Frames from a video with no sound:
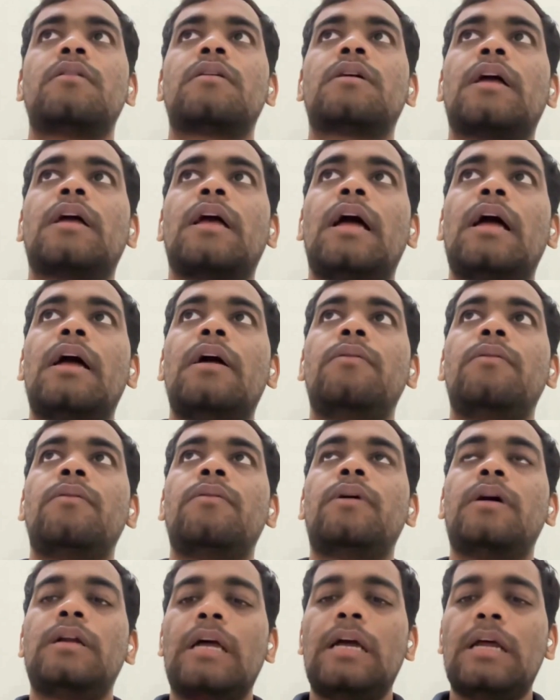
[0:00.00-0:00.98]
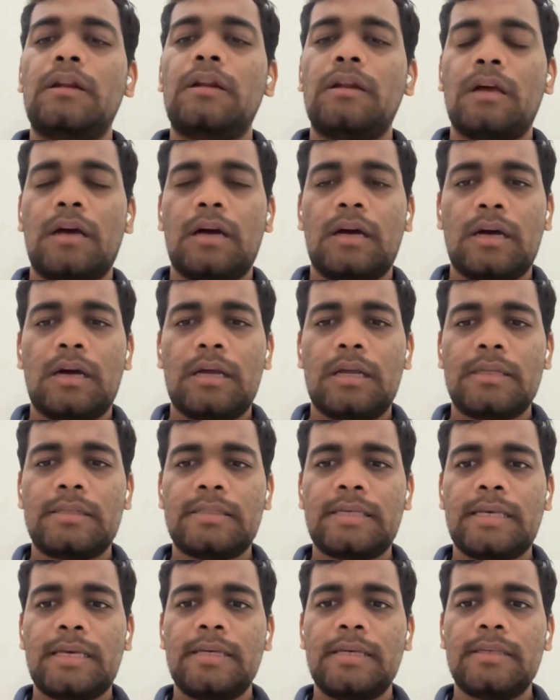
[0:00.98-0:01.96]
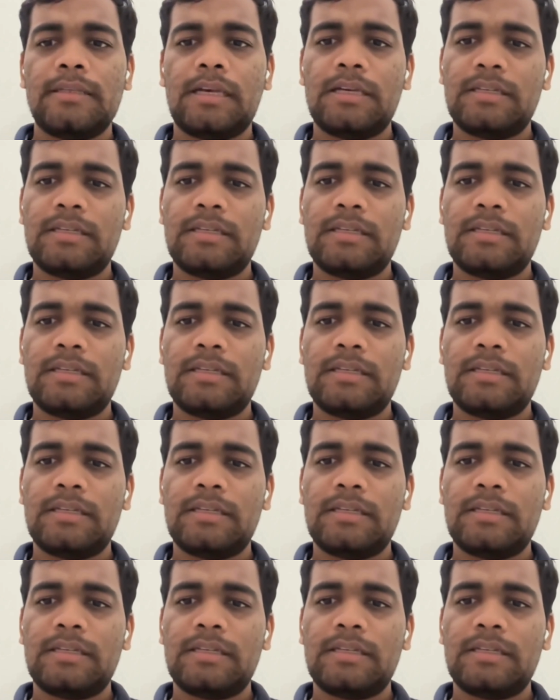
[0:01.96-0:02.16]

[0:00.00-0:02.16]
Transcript: Okay, what I'll say is